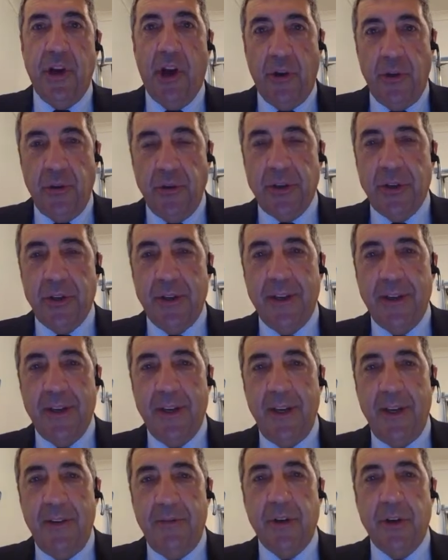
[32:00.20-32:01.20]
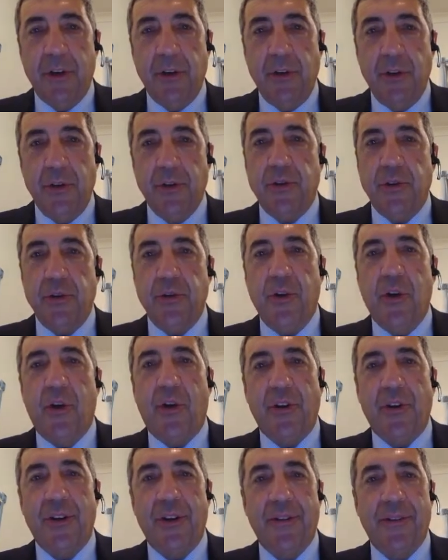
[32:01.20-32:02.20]
don't if you can use do
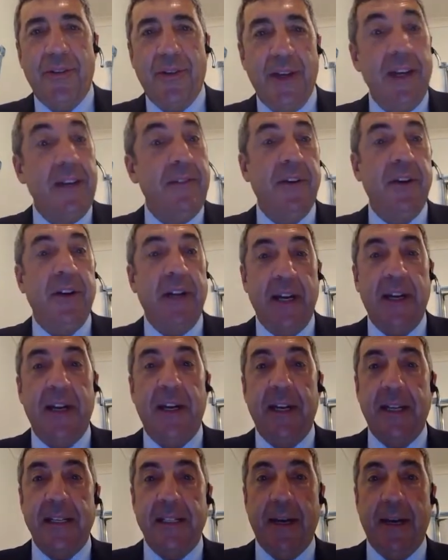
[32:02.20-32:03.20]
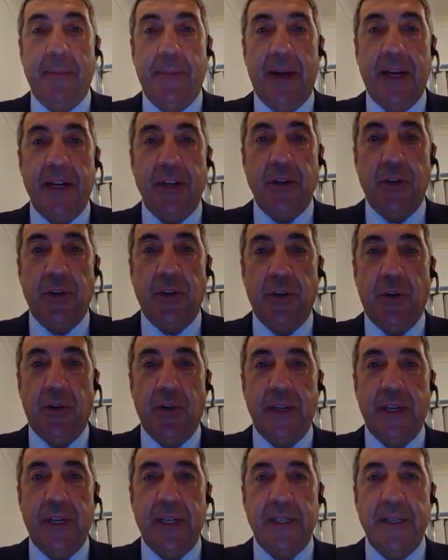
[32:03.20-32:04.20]
not, even in an examination
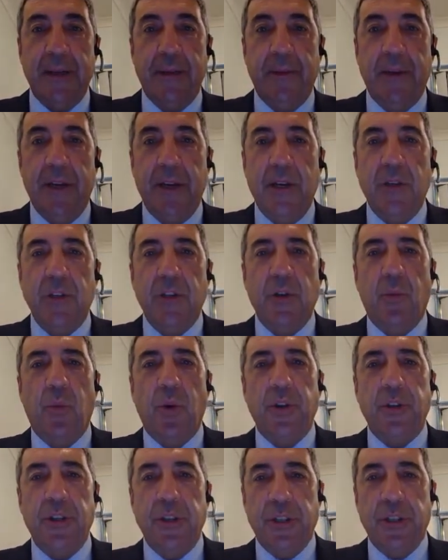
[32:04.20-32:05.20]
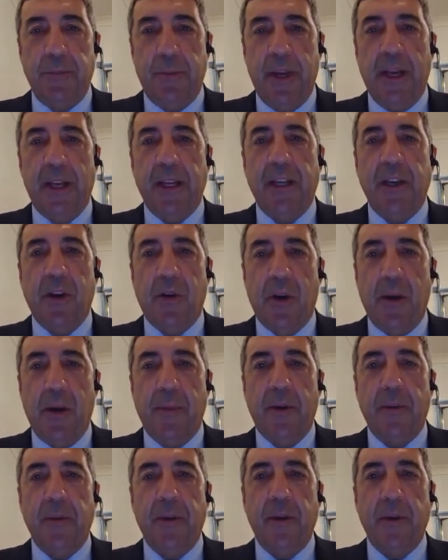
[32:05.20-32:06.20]
context. So watch your spelling, your
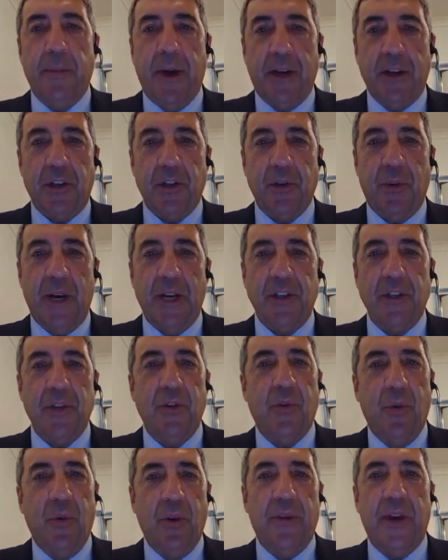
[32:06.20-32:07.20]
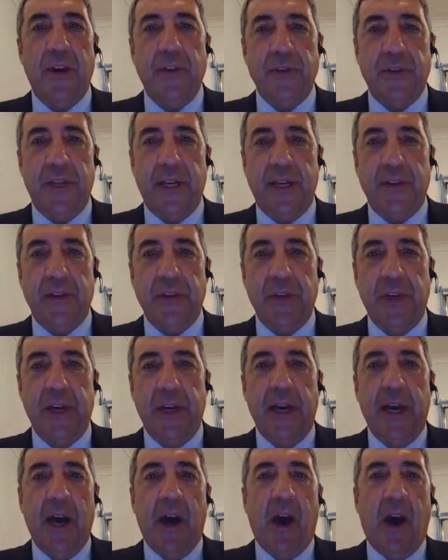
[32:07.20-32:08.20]
grammar, your punctuation, all of those things
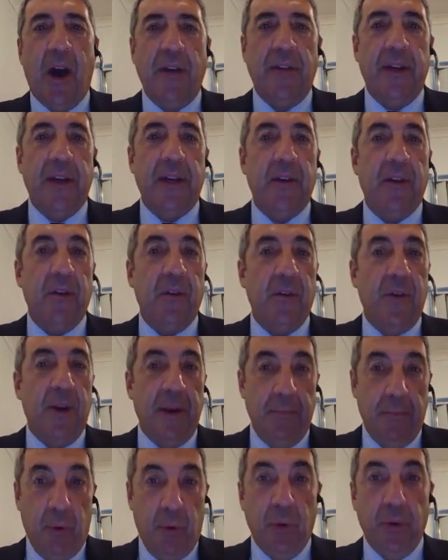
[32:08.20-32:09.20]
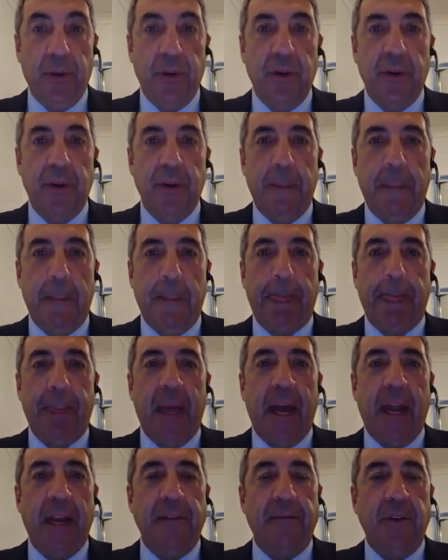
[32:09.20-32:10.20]
I think are important.
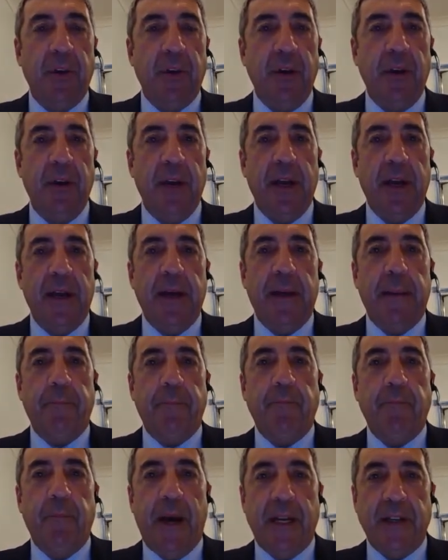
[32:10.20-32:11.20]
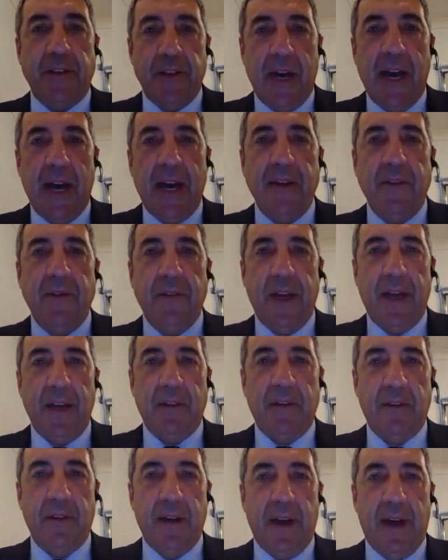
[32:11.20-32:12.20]
And if you can maintain that
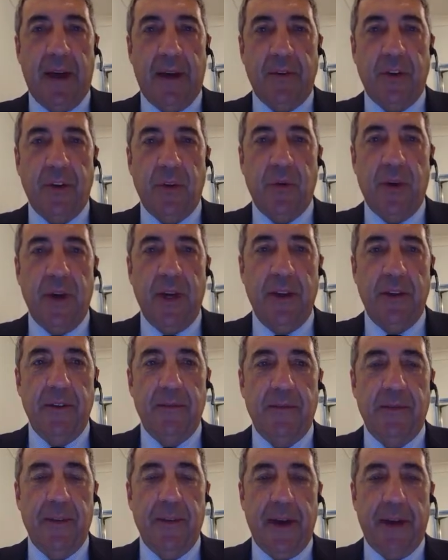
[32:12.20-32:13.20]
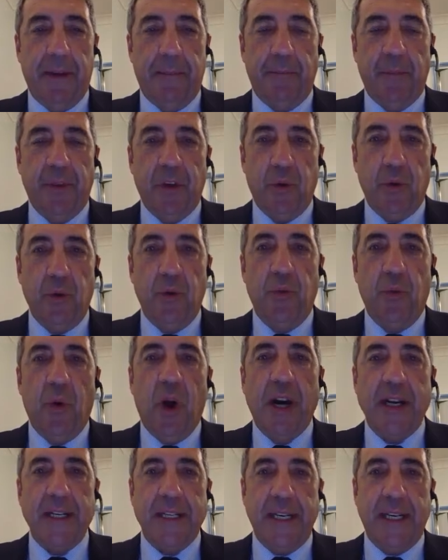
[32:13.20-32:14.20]
degree of good
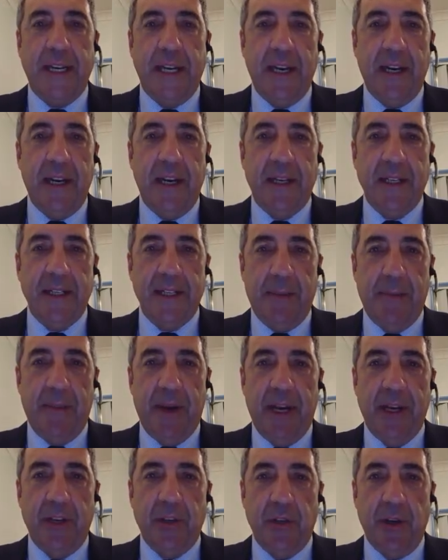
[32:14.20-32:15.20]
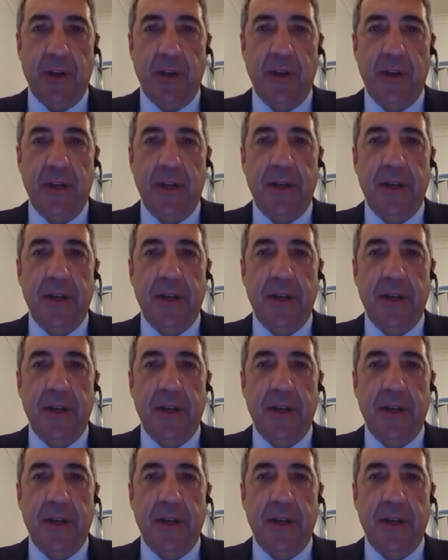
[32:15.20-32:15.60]
writing in an examination,